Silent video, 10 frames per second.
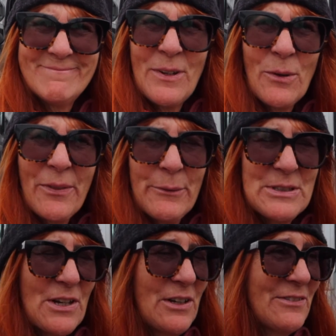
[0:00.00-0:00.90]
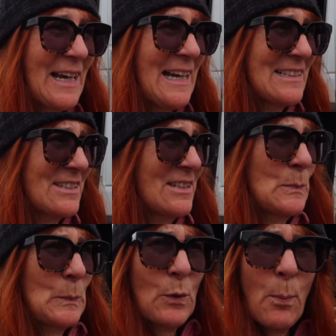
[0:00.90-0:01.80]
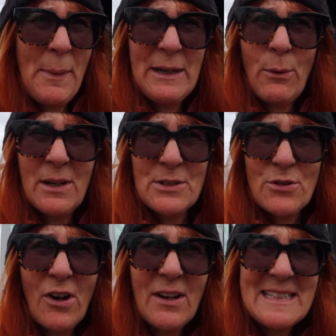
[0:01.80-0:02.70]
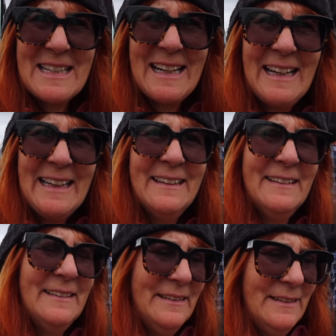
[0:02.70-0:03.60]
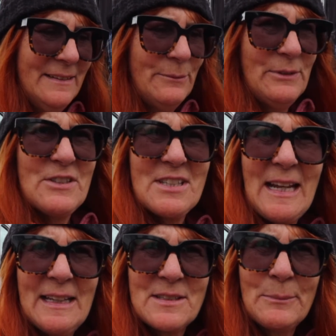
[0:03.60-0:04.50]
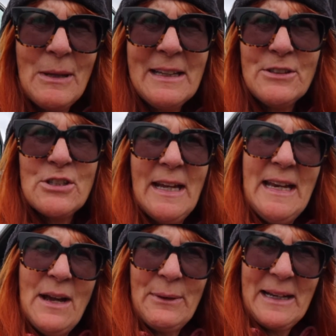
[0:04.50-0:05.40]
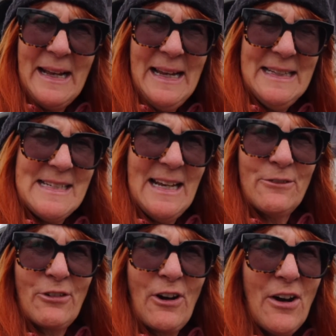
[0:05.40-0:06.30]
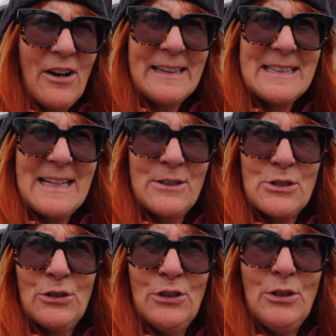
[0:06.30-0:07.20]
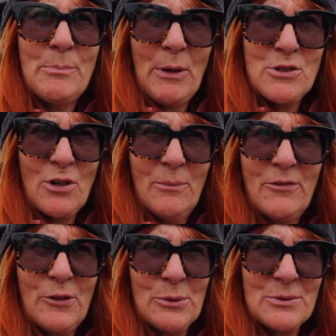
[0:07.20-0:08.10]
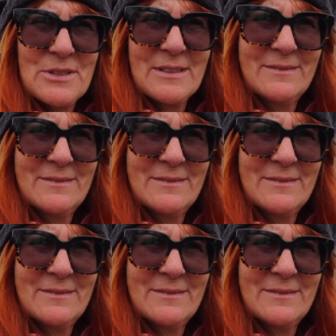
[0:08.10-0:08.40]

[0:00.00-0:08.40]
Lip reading: although it's overcast, it's been quite dry today. We've just had some lunch and now we're going to head down for a hike down to Hopetoun Falls.